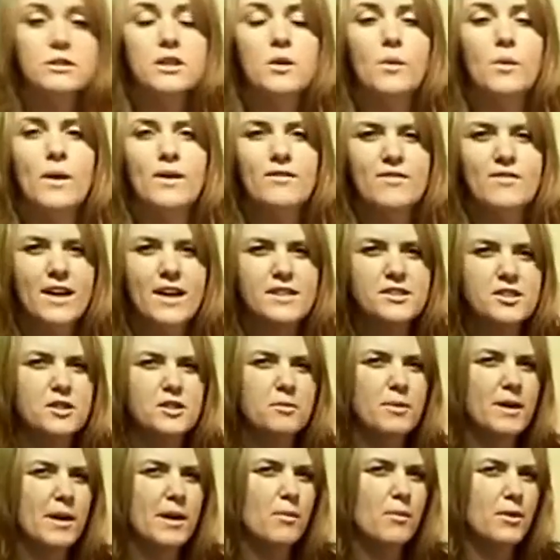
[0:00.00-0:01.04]
went faster,
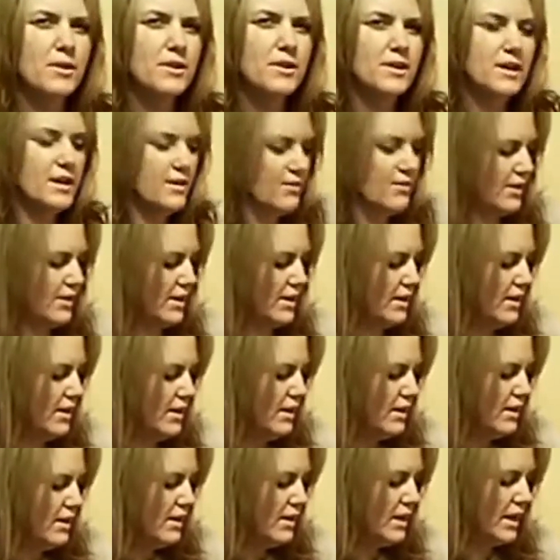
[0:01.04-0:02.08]
but I'm wondering if it
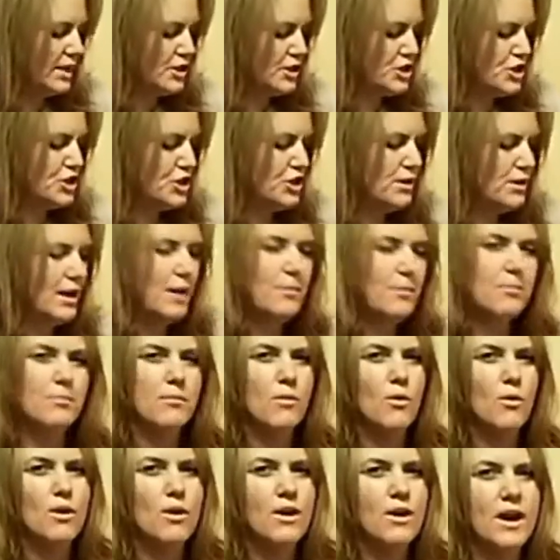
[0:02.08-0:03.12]
got chewed up
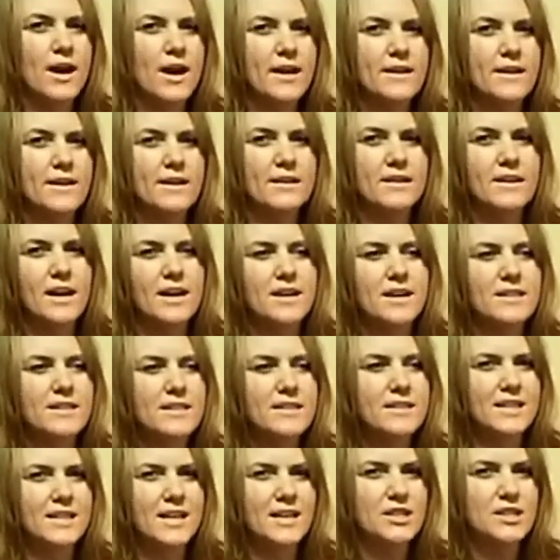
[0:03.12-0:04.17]
more and it
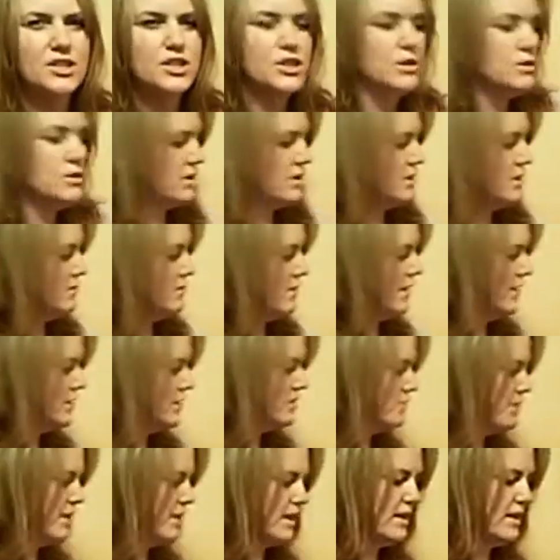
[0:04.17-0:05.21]
didn't get juiced as much
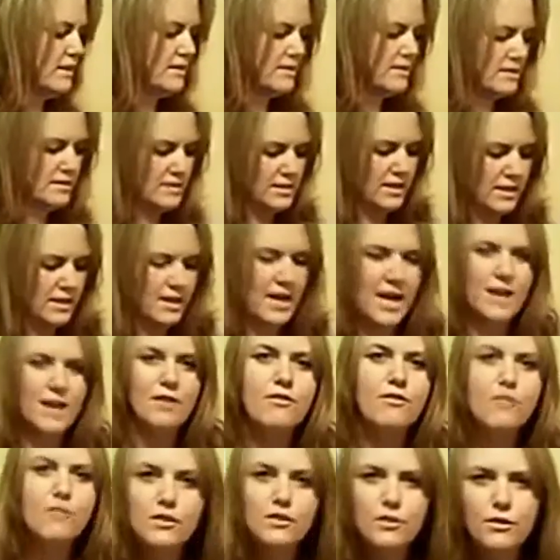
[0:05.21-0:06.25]
because it kind of
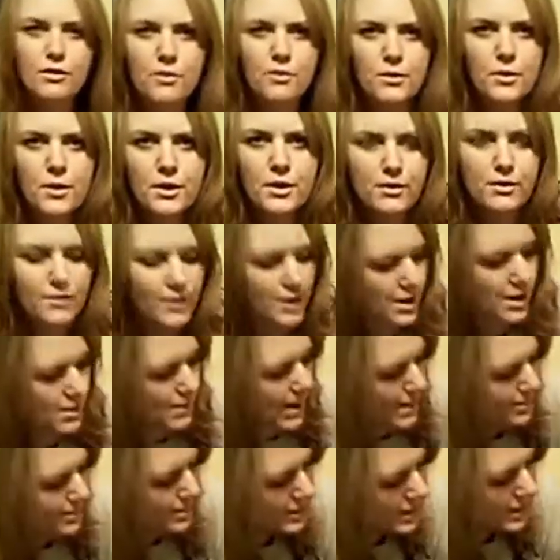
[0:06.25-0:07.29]
flew through here very
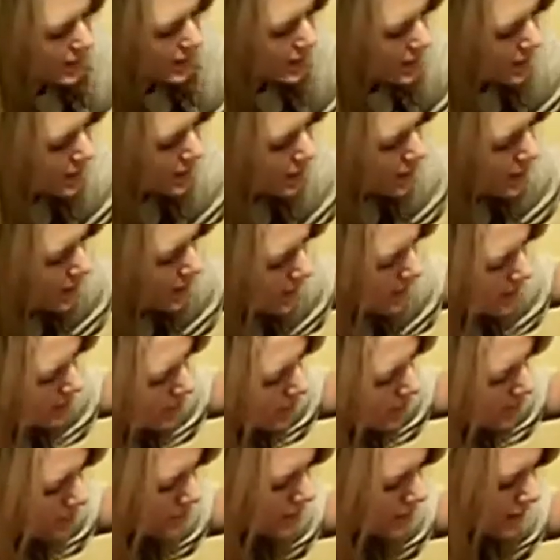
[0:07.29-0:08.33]
rapidly. Okay, I'm
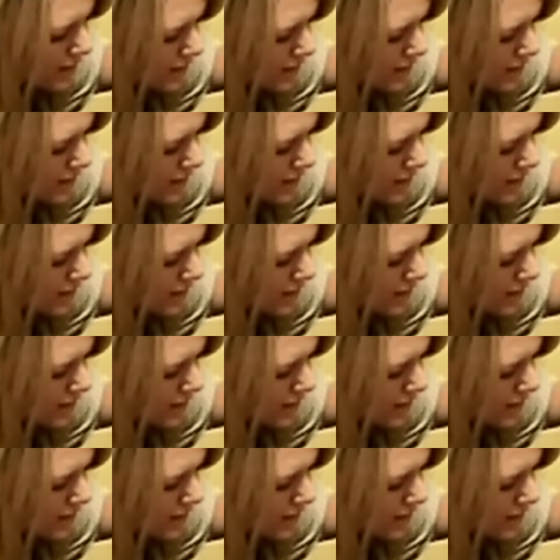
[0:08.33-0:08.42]
going to put it on